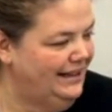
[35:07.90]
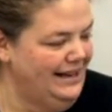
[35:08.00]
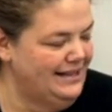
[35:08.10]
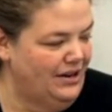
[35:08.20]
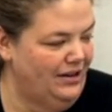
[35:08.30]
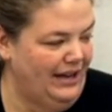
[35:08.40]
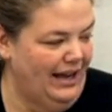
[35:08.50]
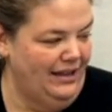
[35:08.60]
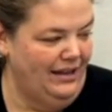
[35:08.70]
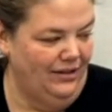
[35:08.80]
Nice, Arlie.
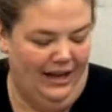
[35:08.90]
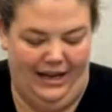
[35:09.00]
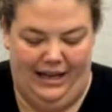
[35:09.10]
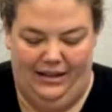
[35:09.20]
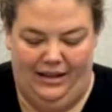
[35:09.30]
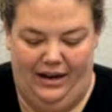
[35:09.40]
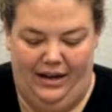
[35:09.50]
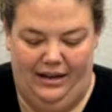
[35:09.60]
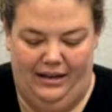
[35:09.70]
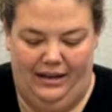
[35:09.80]
I think you'll like it.
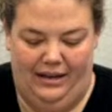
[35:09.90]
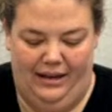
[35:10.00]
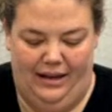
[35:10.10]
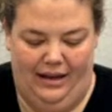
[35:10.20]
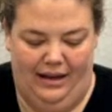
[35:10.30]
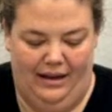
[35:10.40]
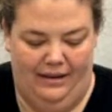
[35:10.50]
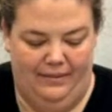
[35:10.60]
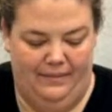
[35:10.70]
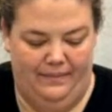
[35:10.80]
They
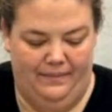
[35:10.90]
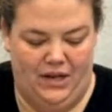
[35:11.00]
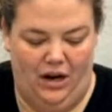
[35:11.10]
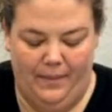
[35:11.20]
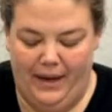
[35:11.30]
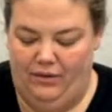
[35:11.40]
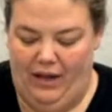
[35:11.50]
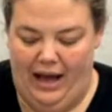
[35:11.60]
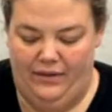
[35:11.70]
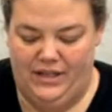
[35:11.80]
talk about a
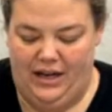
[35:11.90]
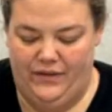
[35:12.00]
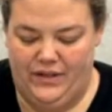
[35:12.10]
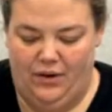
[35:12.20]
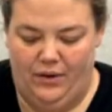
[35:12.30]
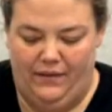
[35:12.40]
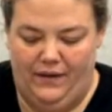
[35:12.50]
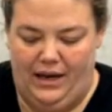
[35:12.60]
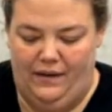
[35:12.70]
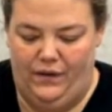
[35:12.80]
lot of stuff. So
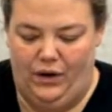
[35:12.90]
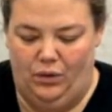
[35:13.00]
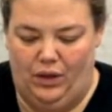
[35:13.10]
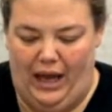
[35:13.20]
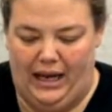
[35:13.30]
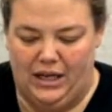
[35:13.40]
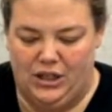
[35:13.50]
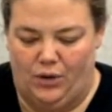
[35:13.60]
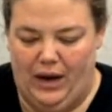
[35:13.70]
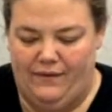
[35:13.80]
even if you like
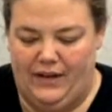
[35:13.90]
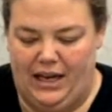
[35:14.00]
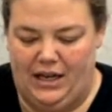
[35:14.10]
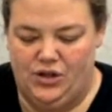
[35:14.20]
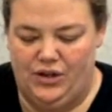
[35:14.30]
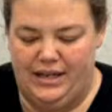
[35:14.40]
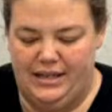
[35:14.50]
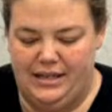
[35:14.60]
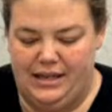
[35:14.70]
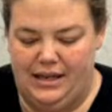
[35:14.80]
don't have an
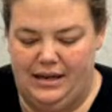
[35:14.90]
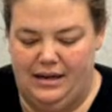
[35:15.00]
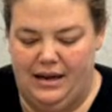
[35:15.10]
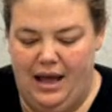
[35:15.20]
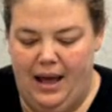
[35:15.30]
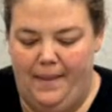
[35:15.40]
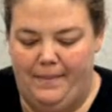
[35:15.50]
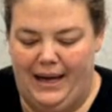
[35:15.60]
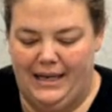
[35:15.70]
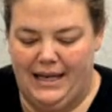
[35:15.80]
interest in
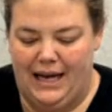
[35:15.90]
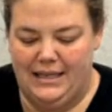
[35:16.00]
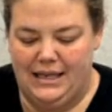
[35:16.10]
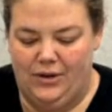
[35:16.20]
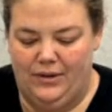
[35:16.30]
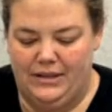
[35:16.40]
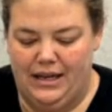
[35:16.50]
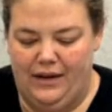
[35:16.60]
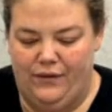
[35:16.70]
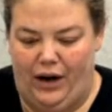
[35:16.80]
monetizing
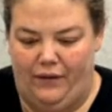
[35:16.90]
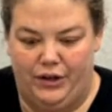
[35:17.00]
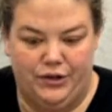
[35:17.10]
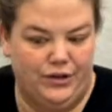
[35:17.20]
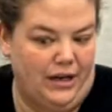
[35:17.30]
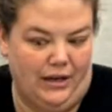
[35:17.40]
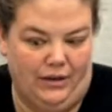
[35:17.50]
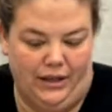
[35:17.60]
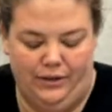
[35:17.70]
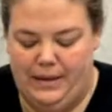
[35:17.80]
quilting, if you're ever interested in how
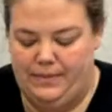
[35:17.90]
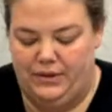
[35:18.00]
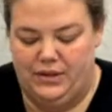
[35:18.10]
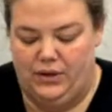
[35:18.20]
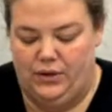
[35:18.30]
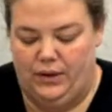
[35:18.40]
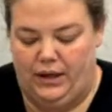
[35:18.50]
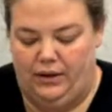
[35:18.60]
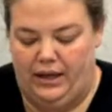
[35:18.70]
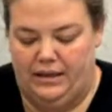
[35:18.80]
other people do
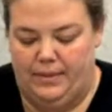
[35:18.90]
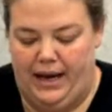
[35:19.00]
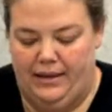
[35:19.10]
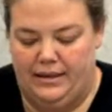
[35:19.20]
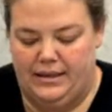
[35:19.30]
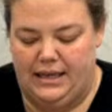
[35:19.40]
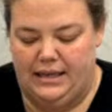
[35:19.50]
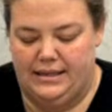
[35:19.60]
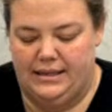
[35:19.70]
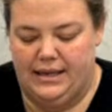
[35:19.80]
or like the behind the
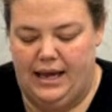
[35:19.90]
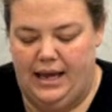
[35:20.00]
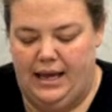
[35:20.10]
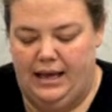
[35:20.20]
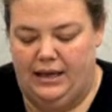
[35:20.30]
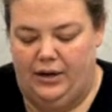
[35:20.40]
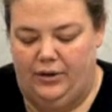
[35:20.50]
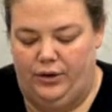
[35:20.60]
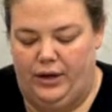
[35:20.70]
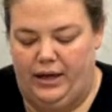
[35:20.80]
scenes,
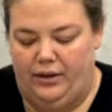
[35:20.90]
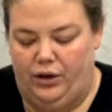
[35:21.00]
you get